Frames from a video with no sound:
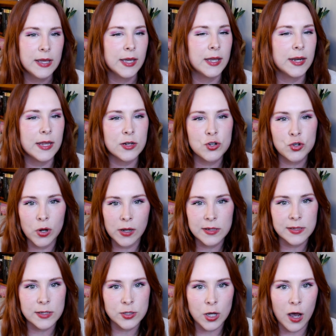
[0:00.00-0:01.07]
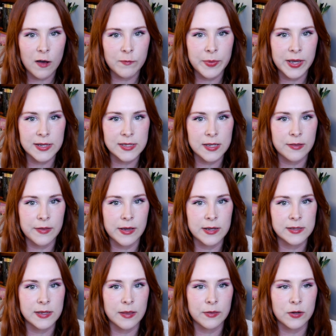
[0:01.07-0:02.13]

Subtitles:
Gideon shrugs this off because he thinks that